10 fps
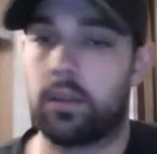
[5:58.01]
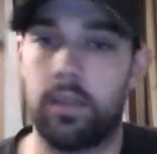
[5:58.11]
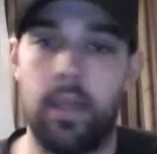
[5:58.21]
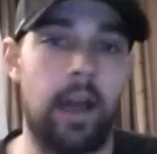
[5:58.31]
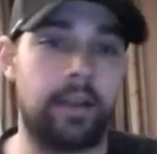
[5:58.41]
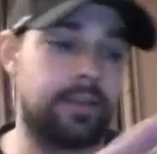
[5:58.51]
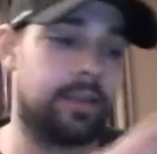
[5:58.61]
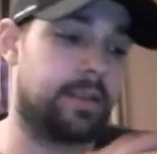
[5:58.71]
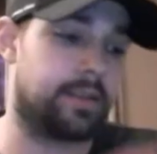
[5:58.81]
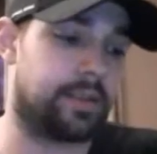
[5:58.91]
Glocks
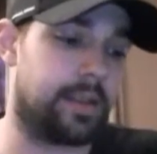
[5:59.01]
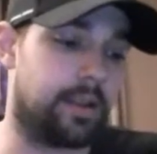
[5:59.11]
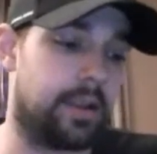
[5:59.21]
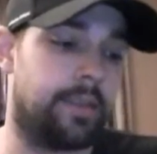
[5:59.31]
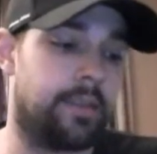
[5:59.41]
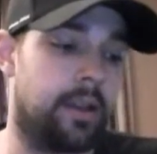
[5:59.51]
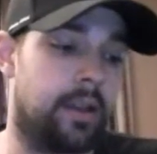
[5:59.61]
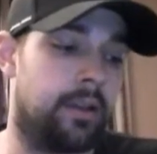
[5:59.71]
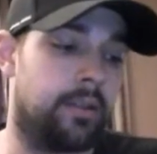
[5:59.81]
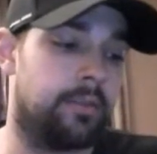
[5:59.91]
and the and
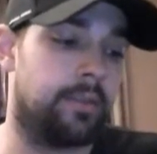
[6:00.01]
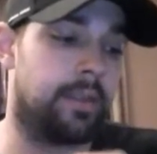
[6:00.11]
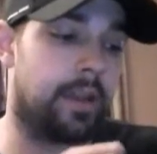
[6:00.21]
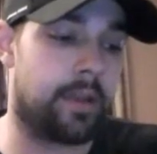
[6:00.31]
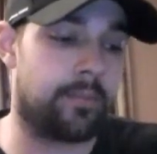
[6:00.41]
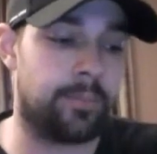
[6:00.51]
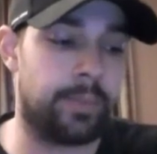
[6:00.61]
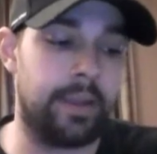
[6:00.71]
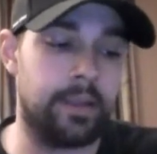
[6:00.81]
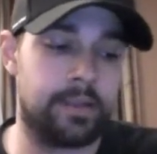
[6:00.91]
the the
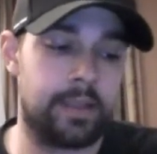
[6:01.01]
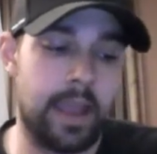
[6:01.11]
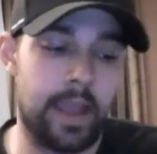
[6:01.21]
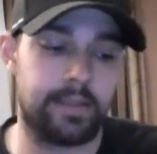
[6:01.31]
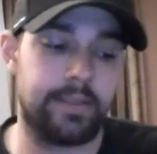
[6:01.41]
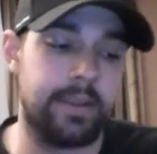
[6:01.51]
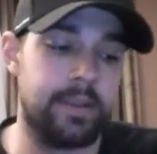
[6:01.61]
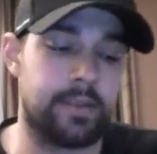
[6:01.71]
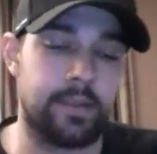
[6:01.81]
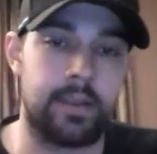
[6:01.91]
M&Ps and the
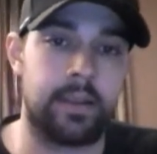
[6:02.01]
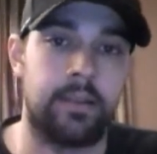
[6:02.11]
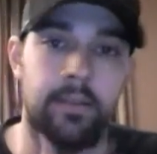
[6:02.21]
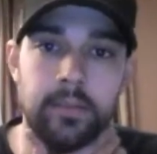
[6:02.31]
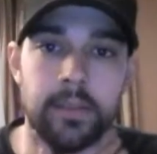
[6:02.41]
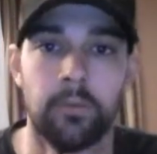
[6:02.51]
XDs and the the